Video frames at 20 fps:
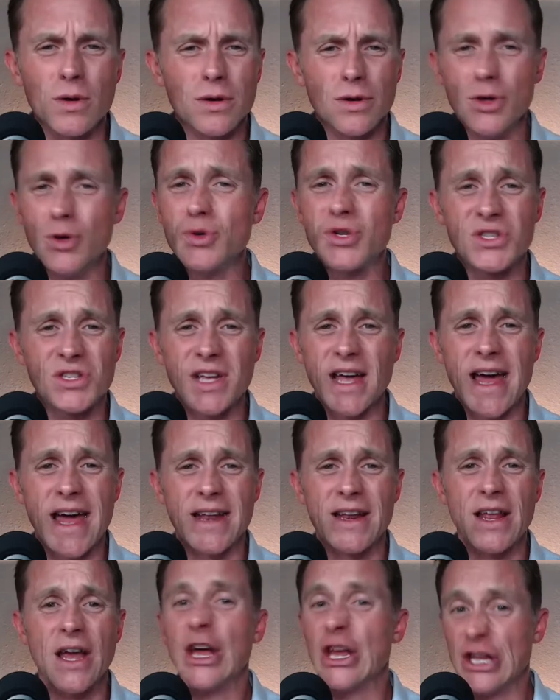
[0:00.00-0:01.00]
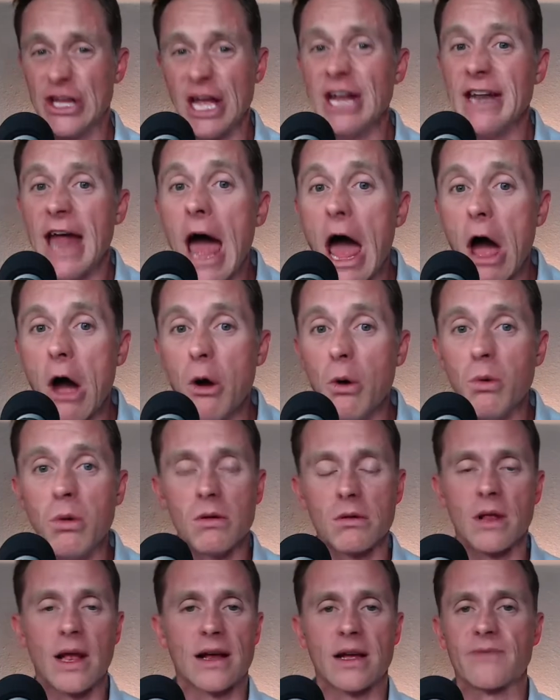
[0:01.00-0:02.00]
you said,
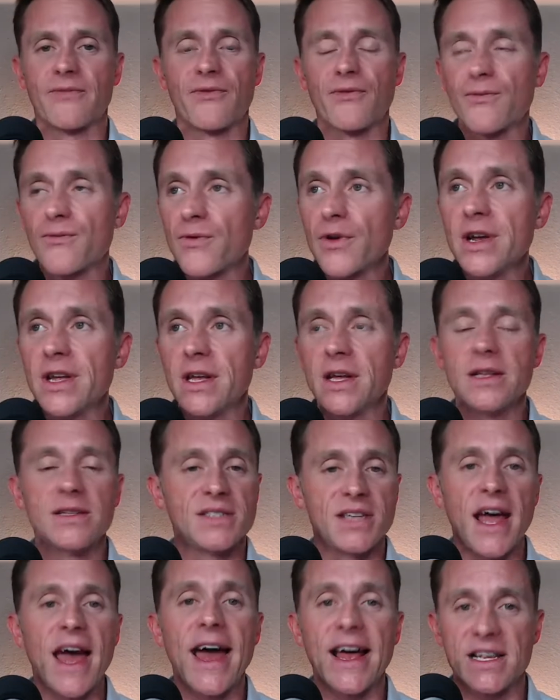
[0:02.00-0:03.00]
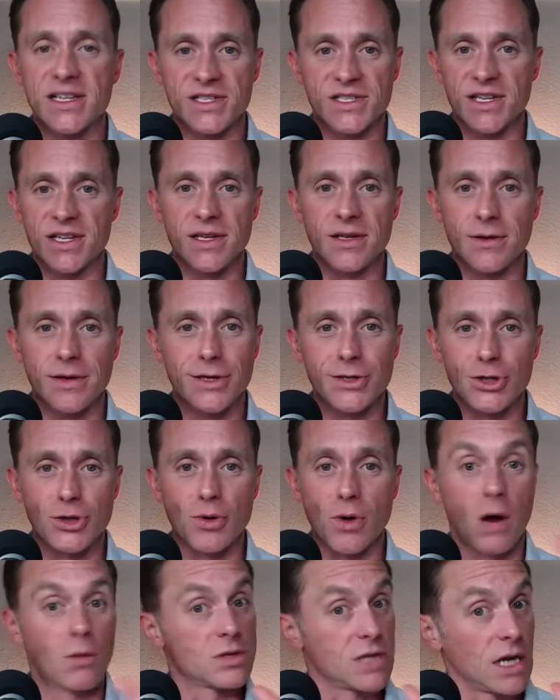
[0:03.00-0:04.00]
like a freaking Texan that
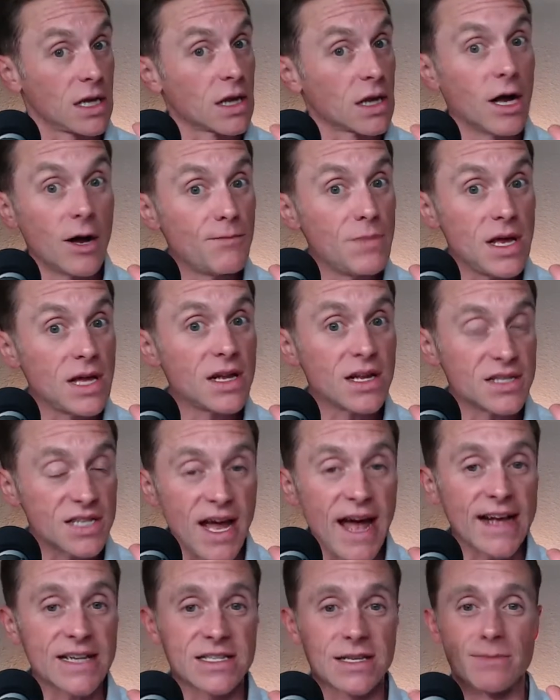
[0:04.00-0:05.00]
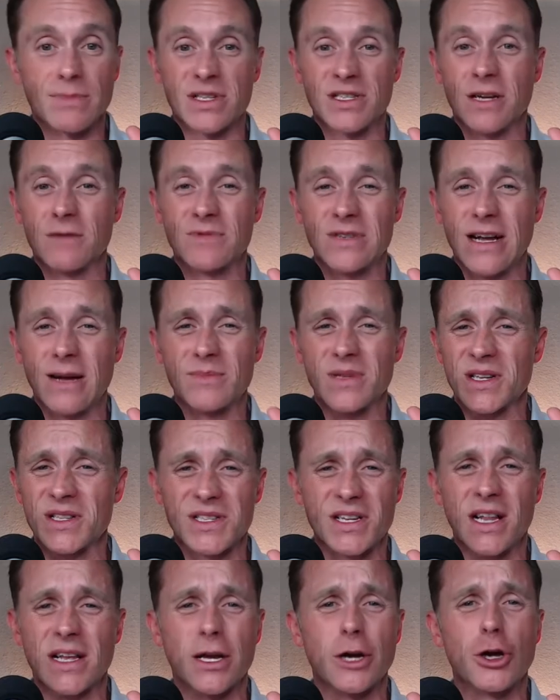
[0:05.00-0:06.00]
you are, which I love being a Texan, but sometimes I
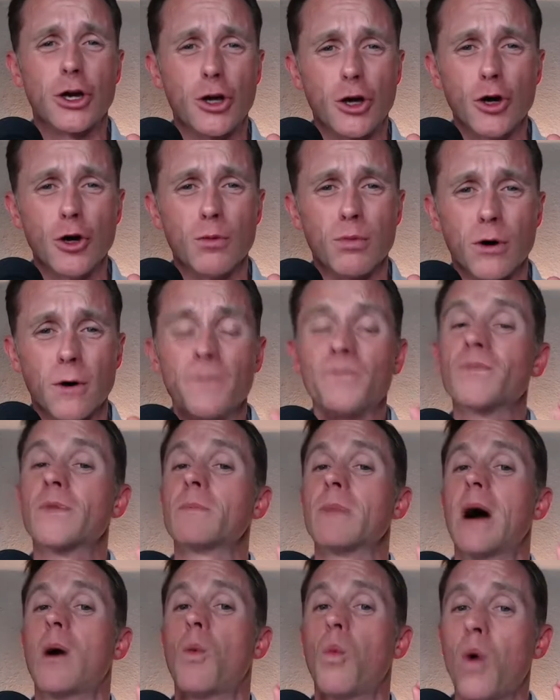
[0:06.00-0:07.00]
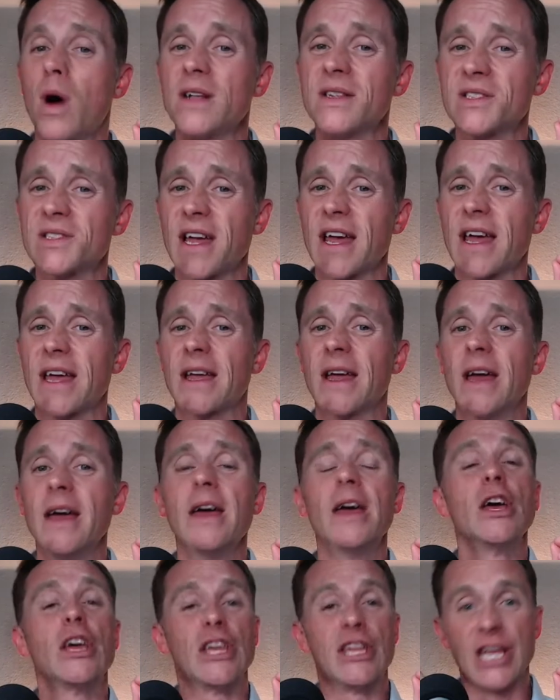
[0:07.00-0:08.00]
sound like a goober by one saying,
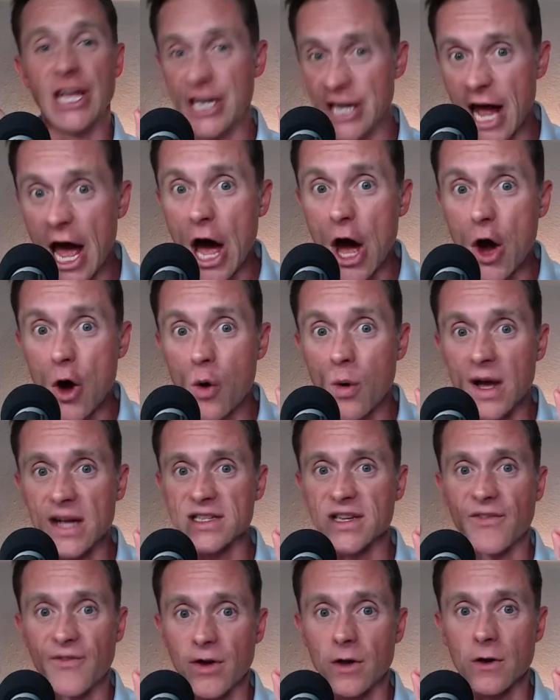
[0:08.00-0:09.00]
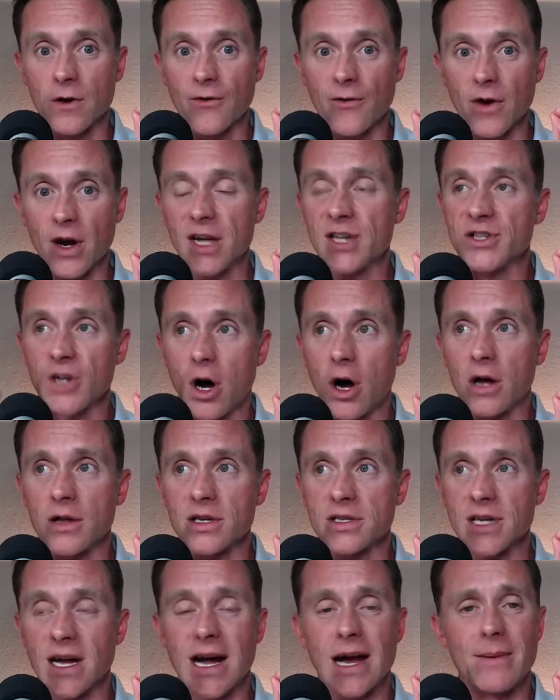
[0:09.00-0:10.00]
as a filler phrase all
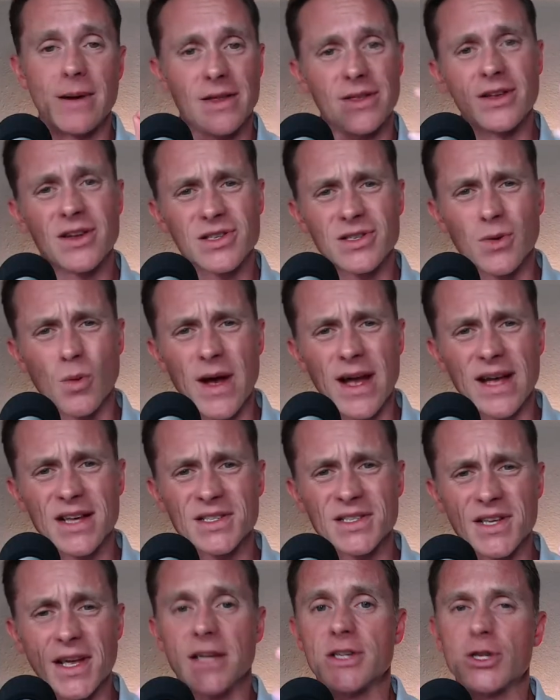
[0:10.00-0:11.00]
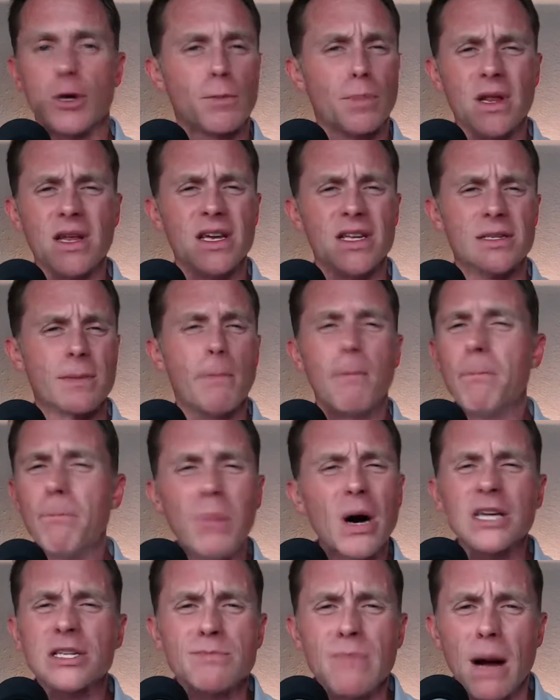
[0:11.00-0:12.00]
the time. And this is the way I say it. So please
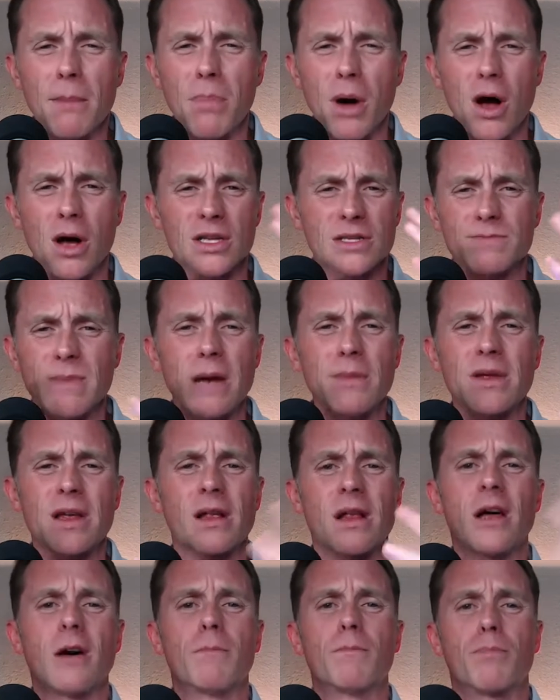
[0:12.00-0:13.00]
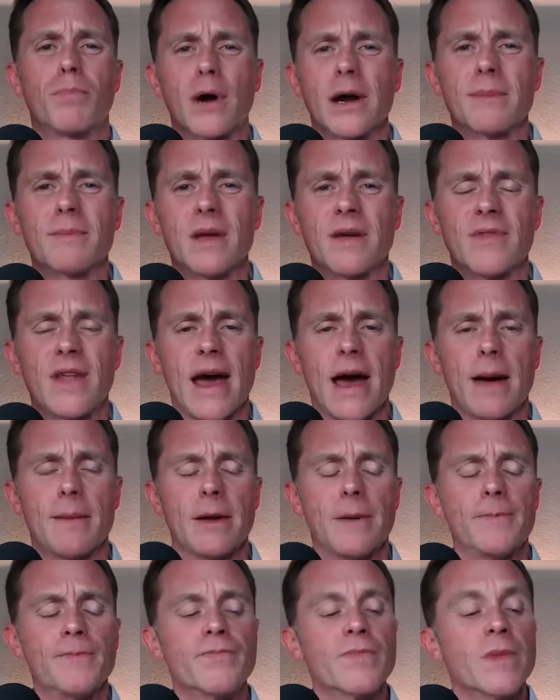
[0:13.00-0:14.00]
bust my balls. Maybe that'll help break me of the
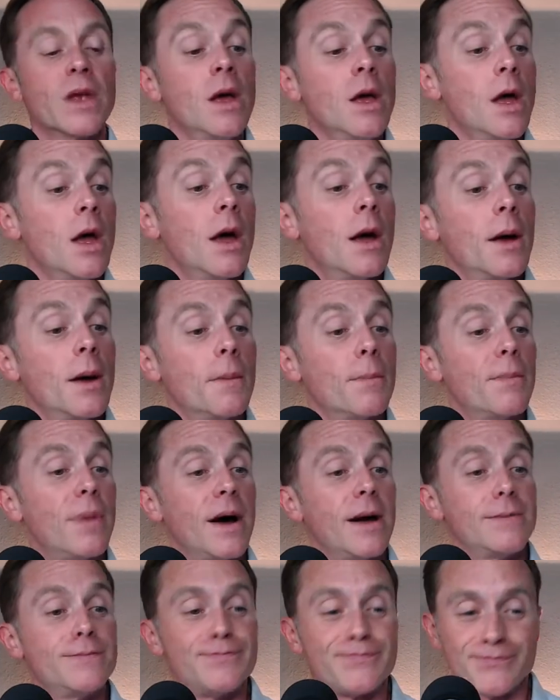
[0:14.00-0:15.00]
habit. But